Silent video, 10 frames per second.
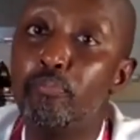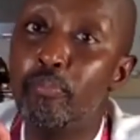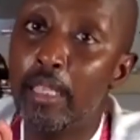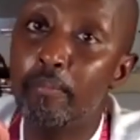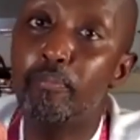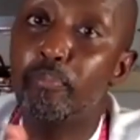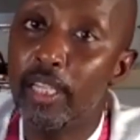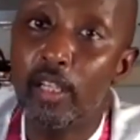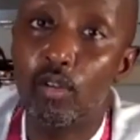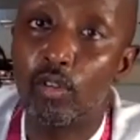being
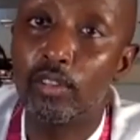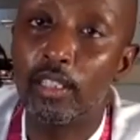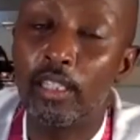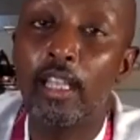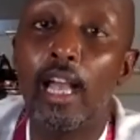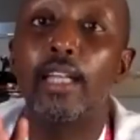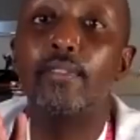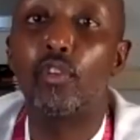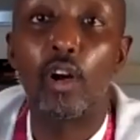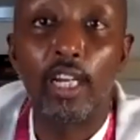pre-cooked
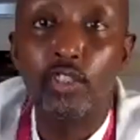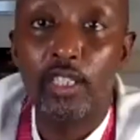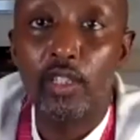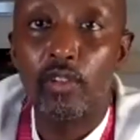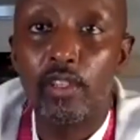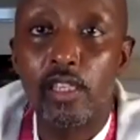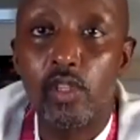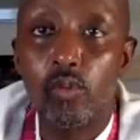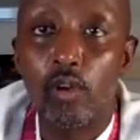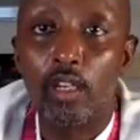at 400 degrees
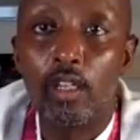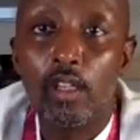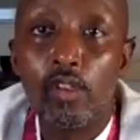as well.